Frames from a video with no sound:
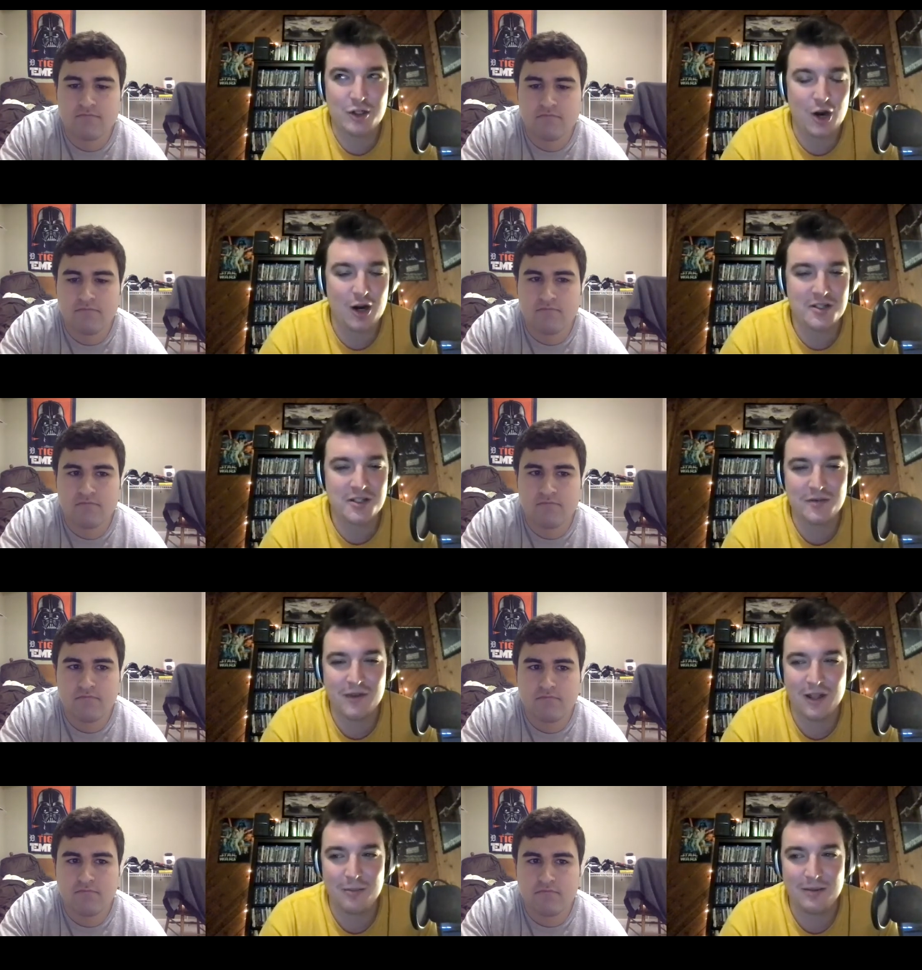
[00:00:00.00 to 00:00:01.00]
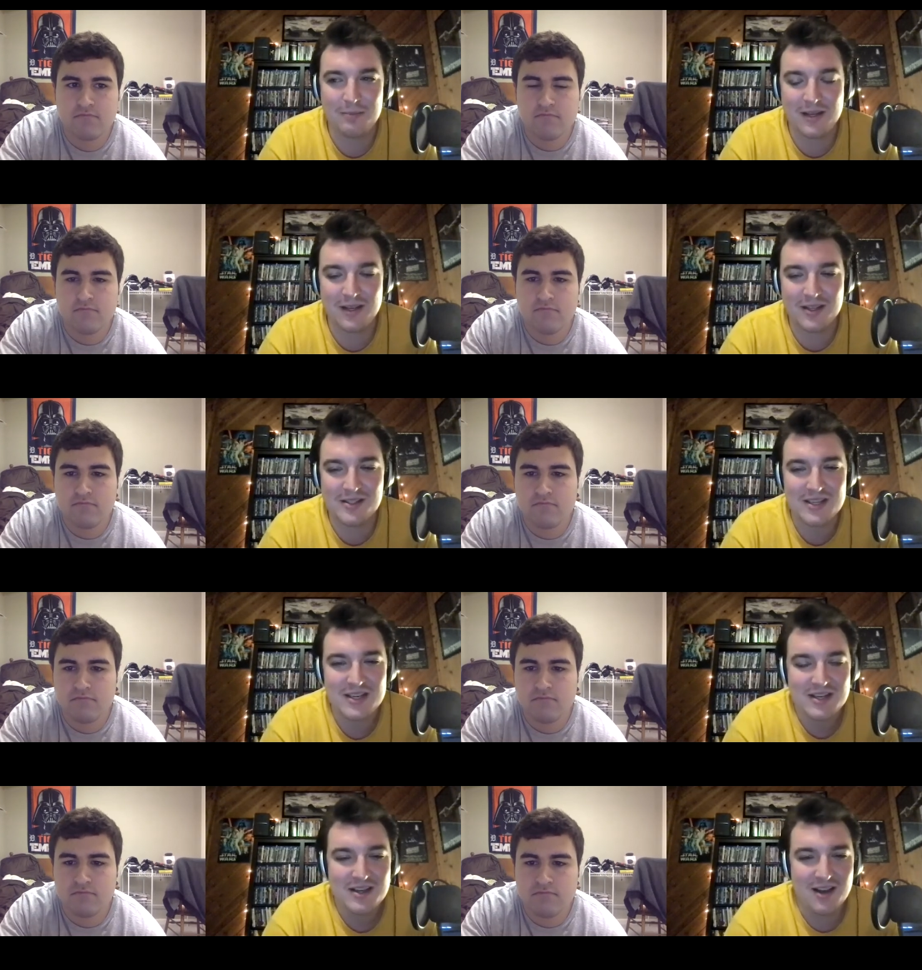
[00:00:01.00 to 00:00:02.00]
Speaker 1: arcs, the development, because,
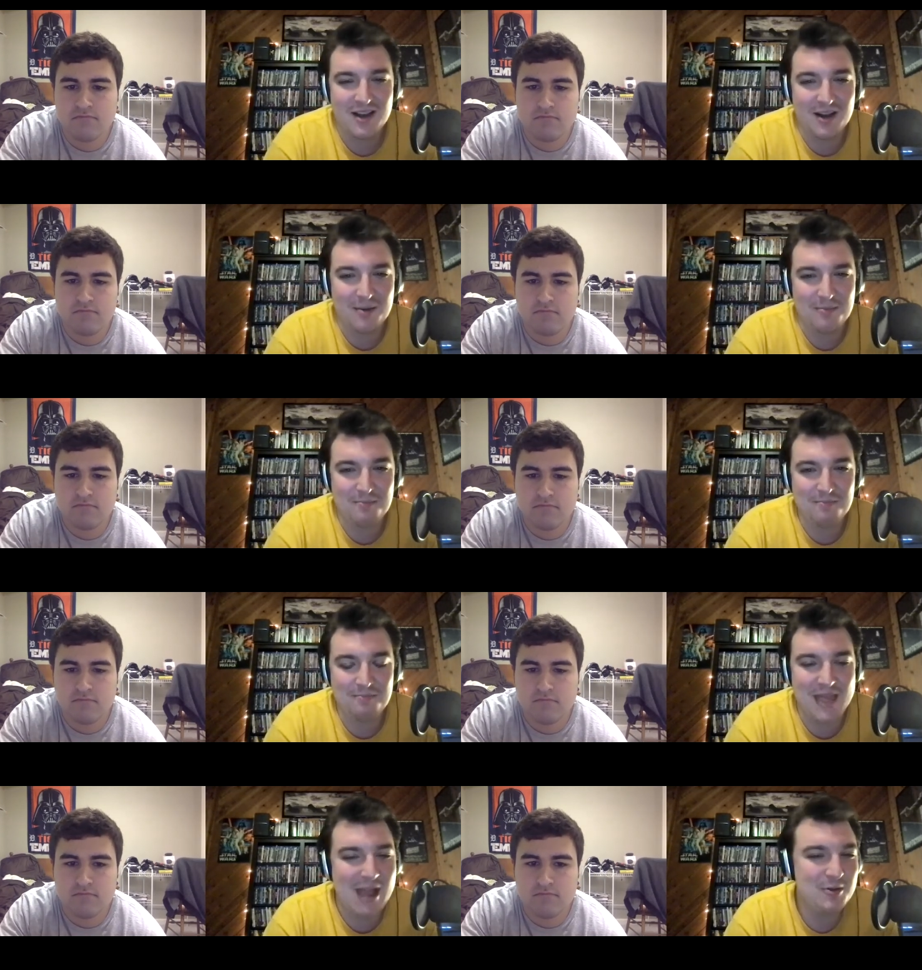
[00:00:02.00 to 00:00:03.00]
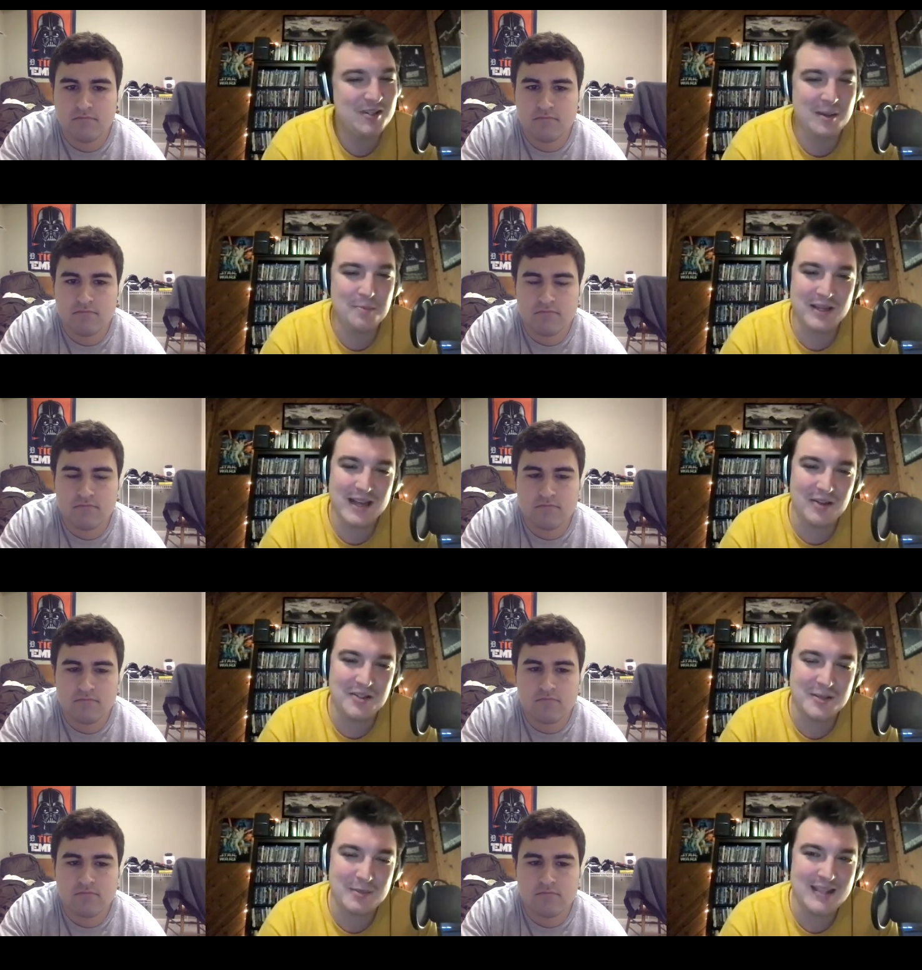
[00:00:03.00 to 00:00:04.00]
um, that was something
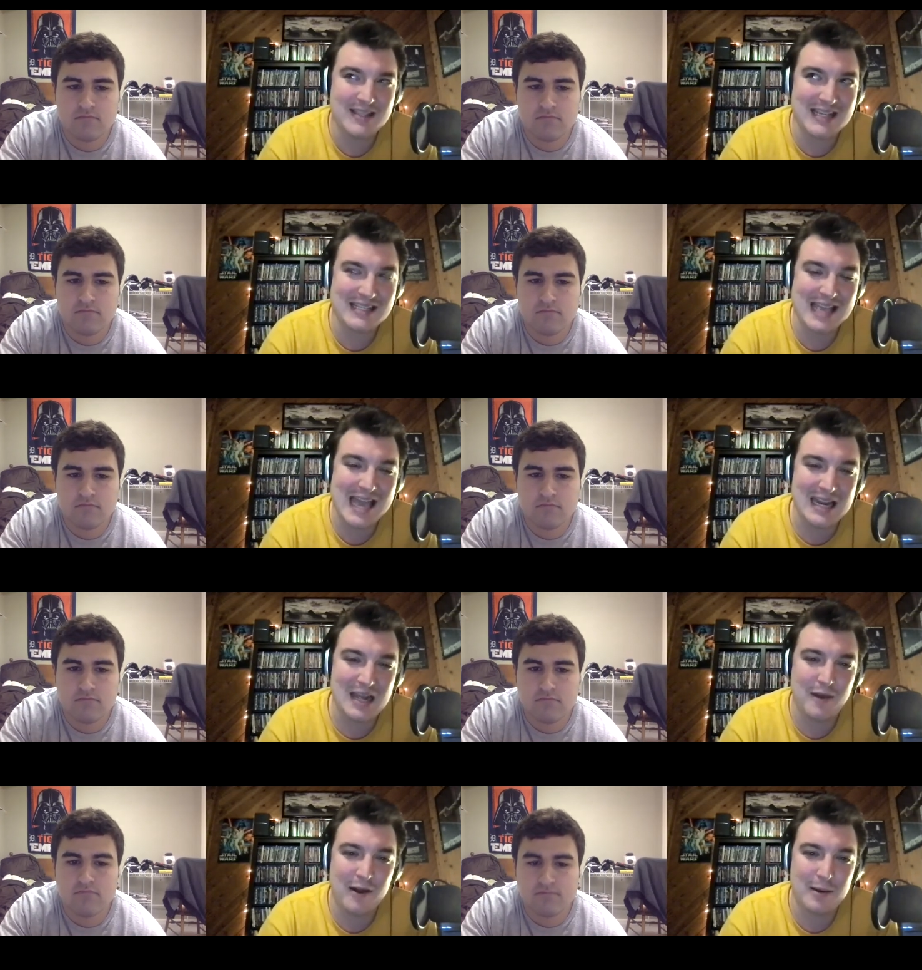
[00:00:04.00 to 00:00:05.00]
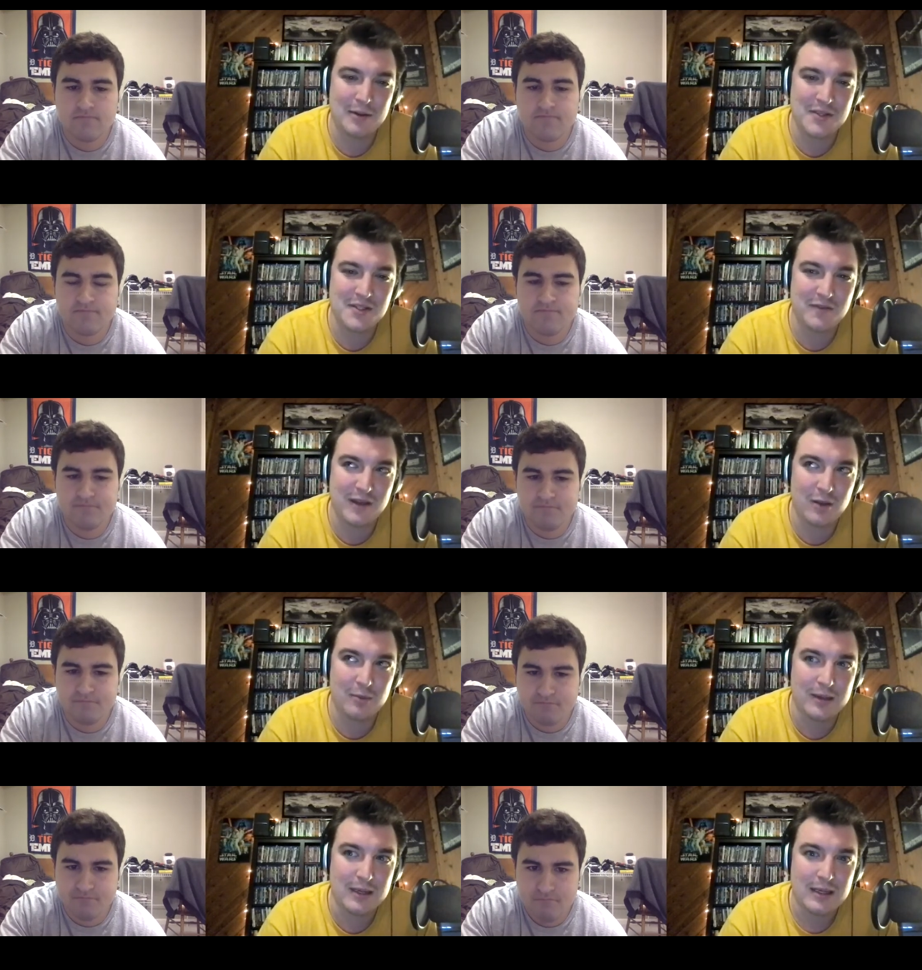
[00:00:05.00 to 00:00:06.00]
else to me as I sat and I thought about this
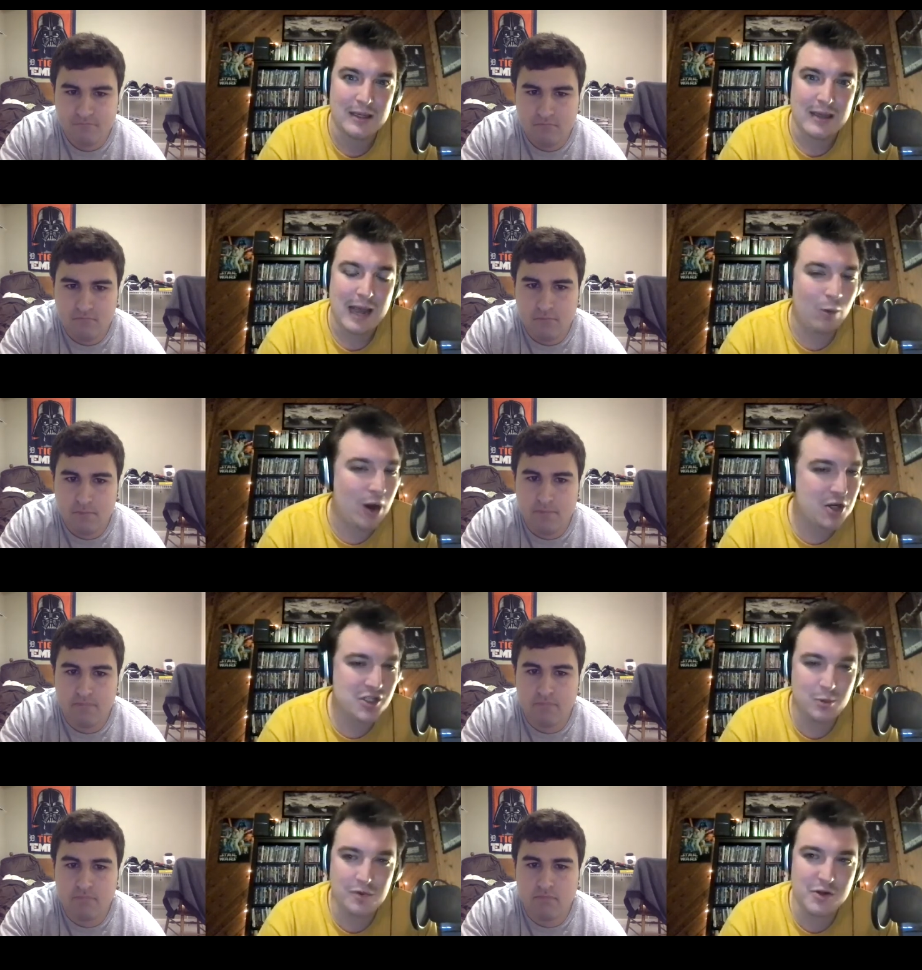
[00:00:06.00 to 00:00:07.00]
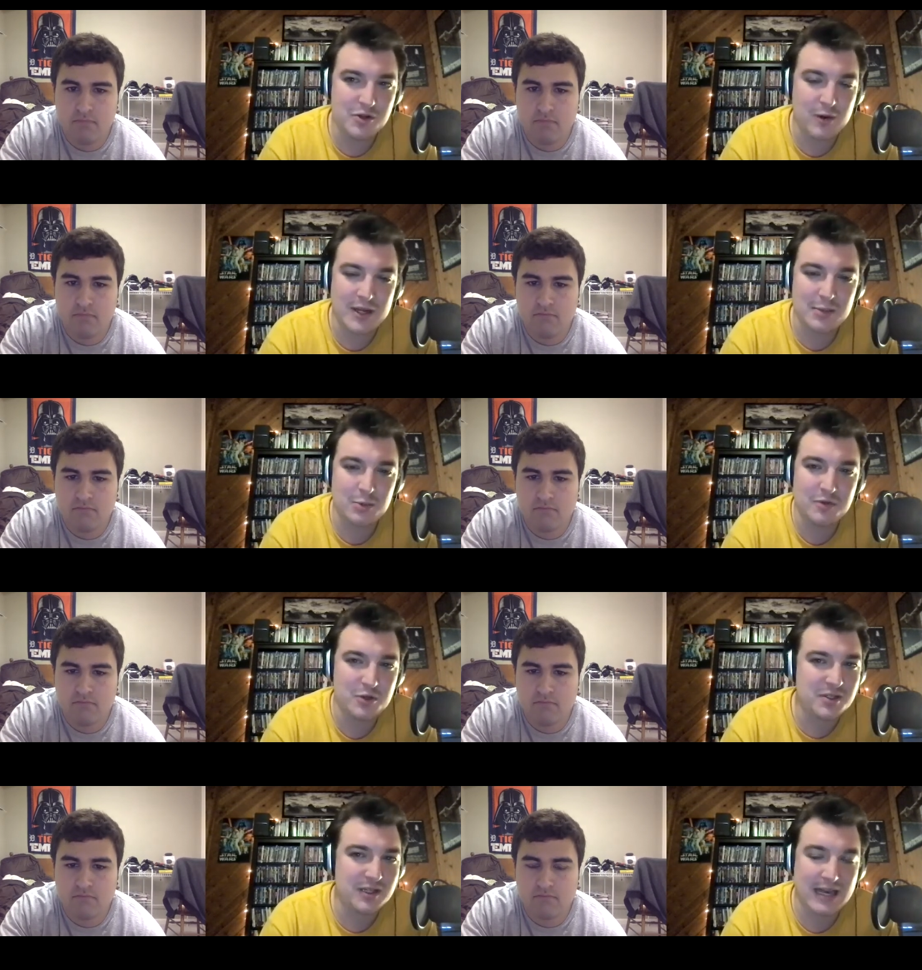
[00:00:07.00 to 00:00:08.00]
film. I watched some reviews, read some
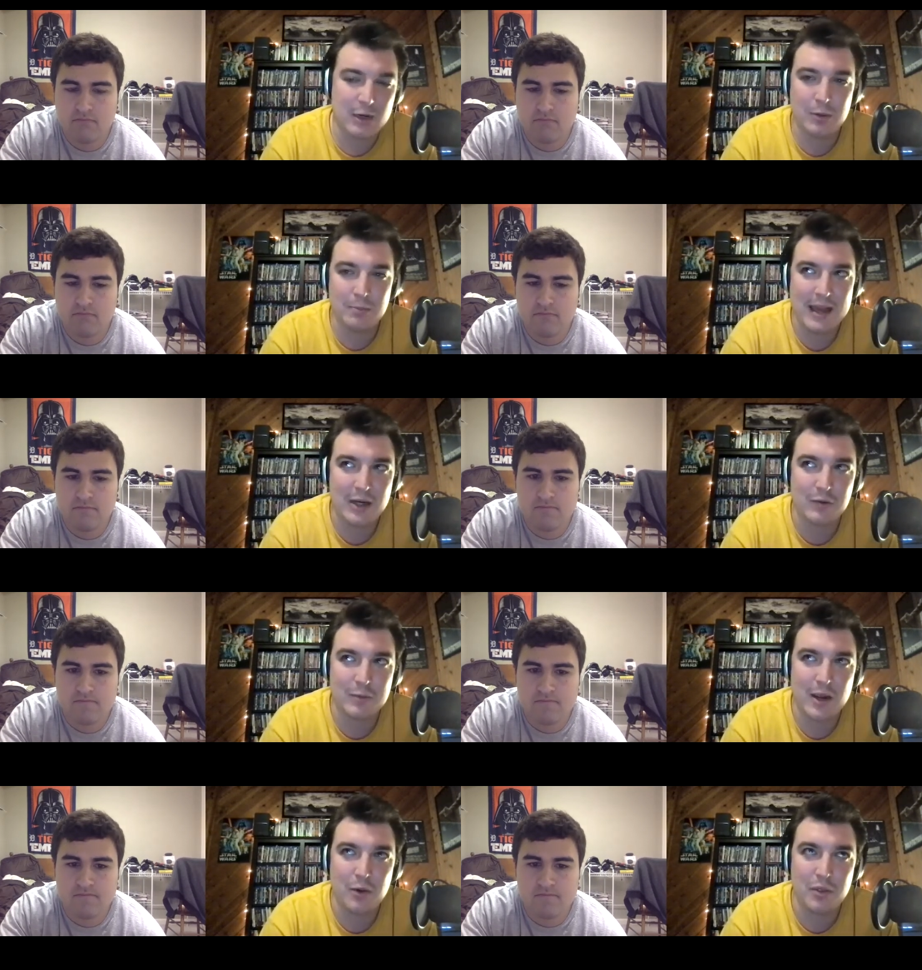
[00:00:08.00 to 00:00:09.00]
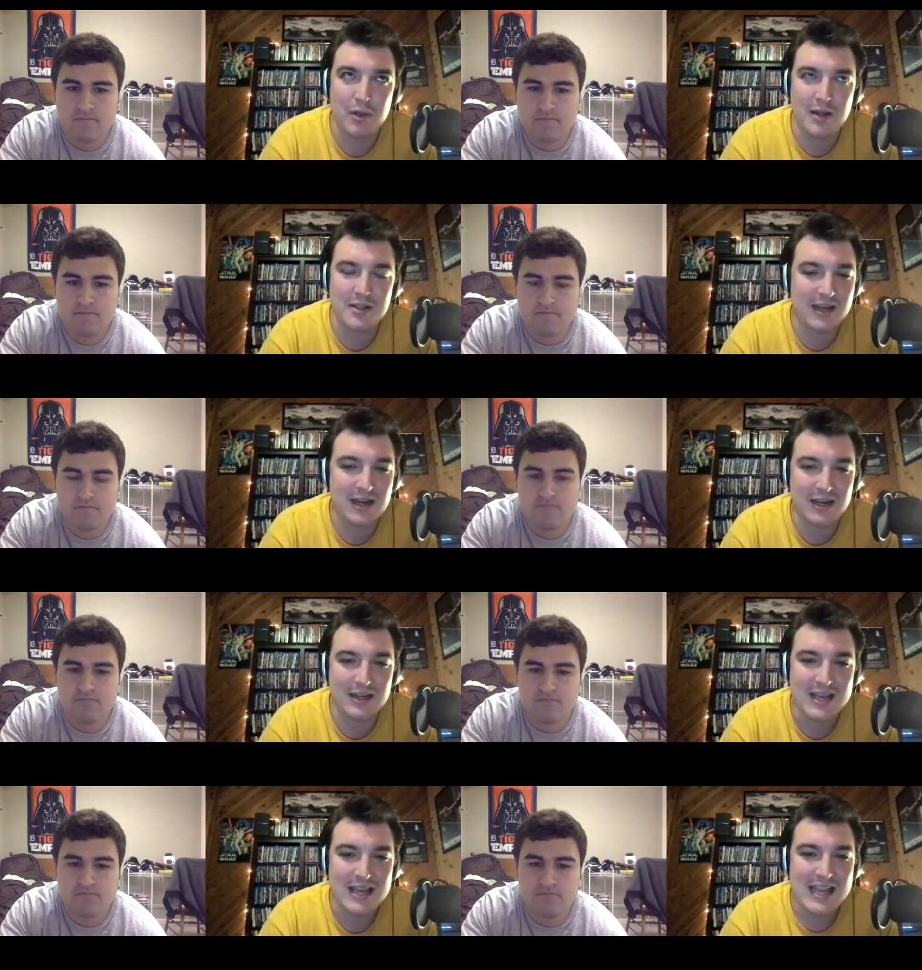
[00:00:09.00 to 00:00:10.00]
reviews, and kind of went back over my own thoughts on it.
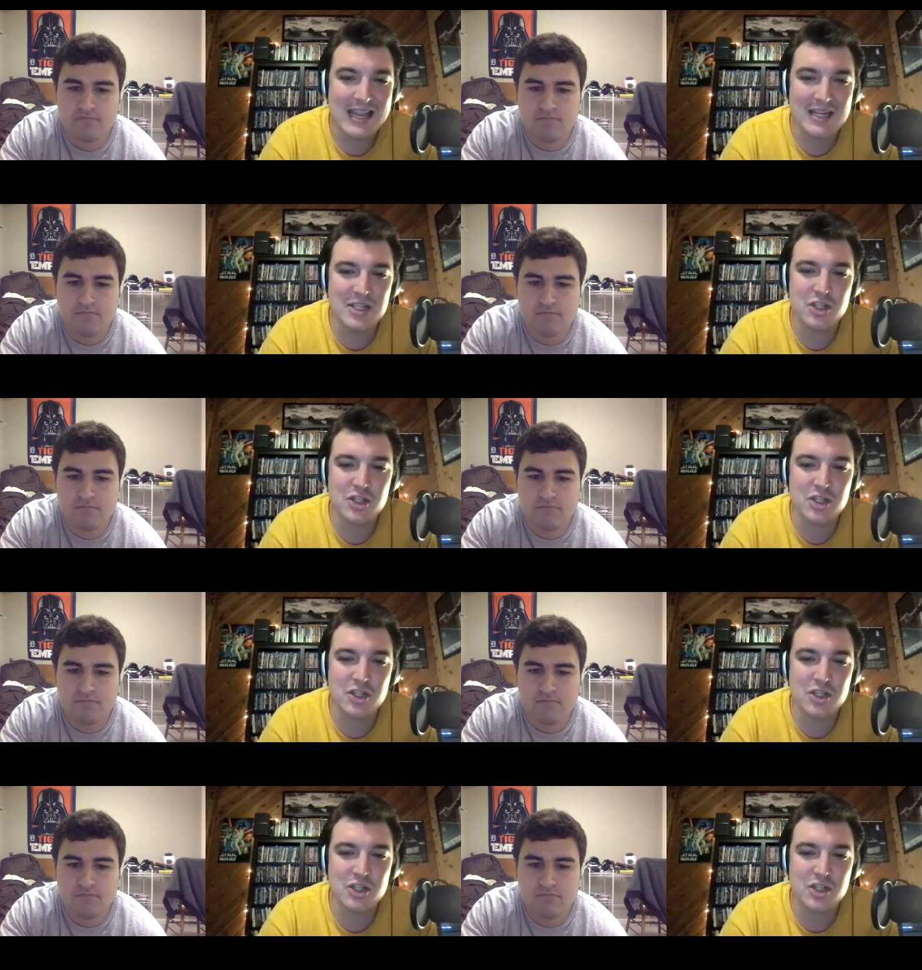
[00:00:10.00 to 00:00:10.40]
And it is